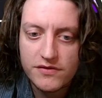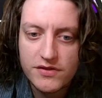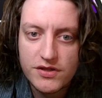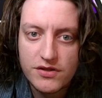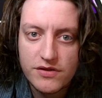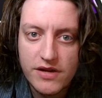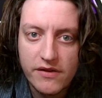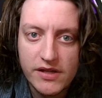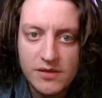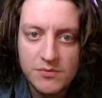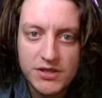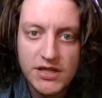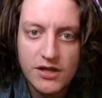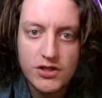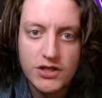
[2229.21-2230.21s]
So now he can
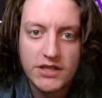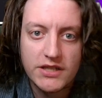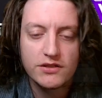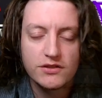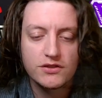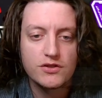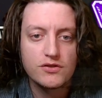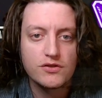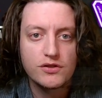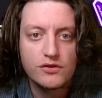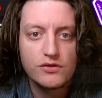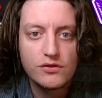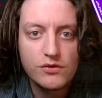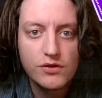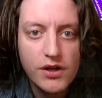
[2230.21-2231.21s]
potentially kill
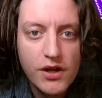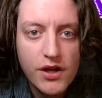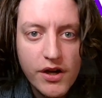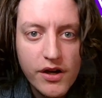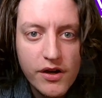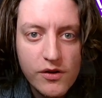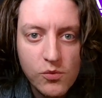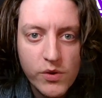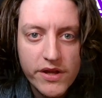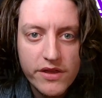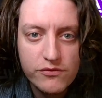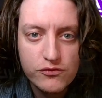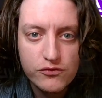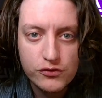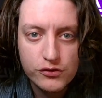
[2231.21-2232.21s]
Dooku with
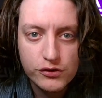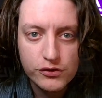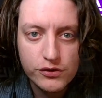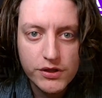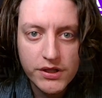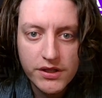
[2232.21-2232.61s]
Rook.